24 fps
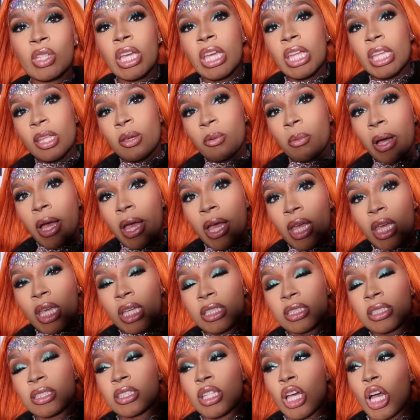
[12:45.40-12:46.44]

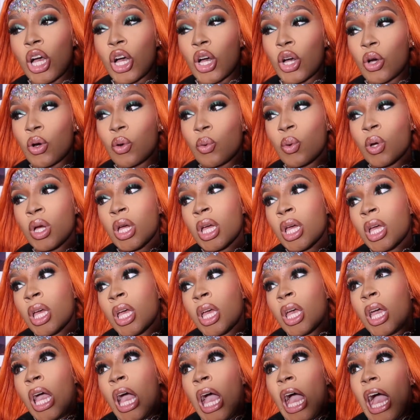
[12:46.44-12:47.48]
Anyway, so
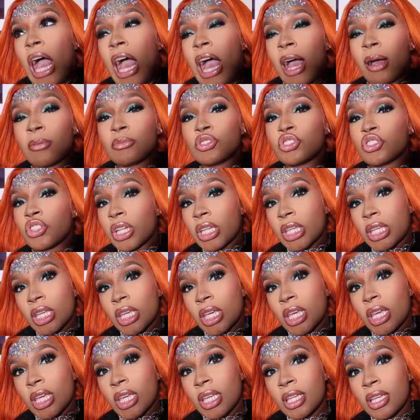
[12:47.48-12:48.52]
I'm
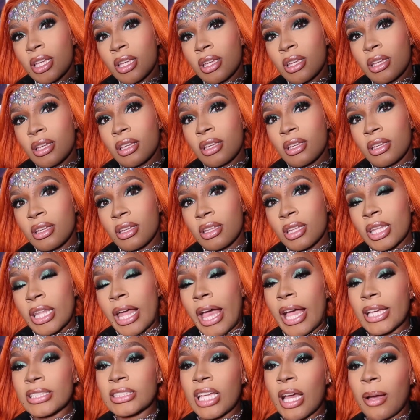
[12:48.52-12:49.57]
drinking.
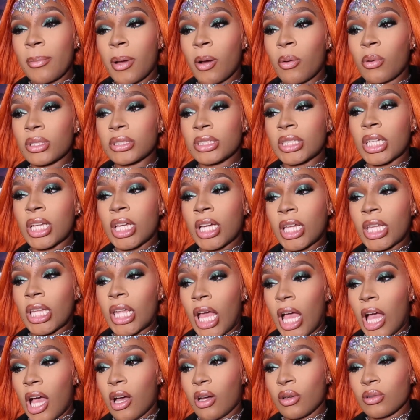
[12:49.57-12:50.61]
Last time I went to the
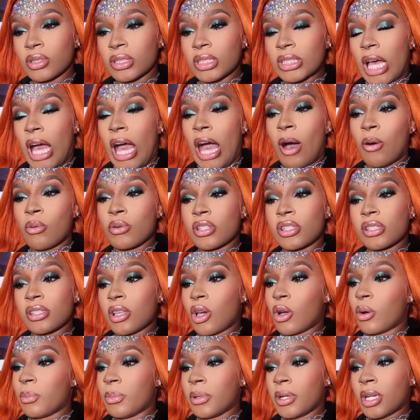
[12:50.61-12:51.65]
honey house, I was
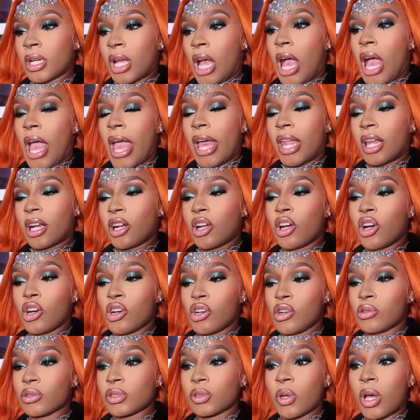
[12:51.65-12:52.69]
sober. I had a
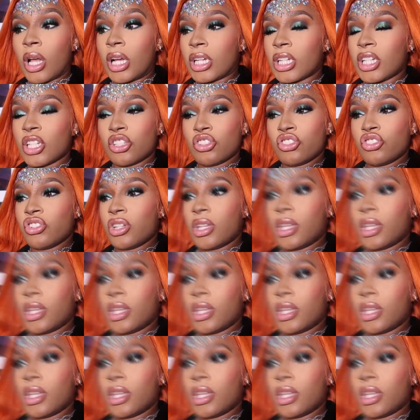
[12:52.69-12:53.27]
cold, so I couldn't